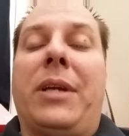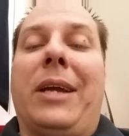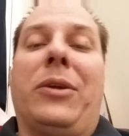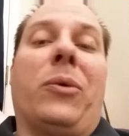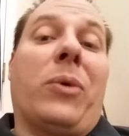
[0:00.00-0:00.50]

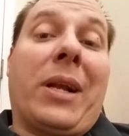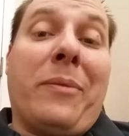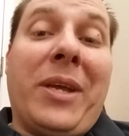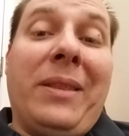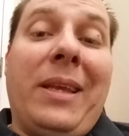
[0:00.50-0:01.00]
I don't
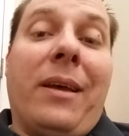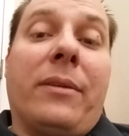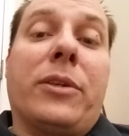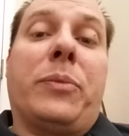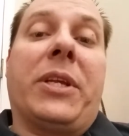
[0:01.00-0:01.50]
recommend the
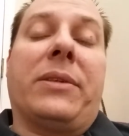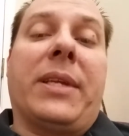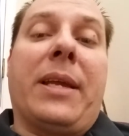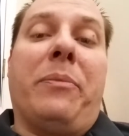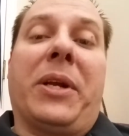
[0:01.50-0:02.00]
others because
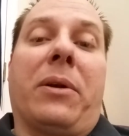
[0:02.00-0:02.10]
they get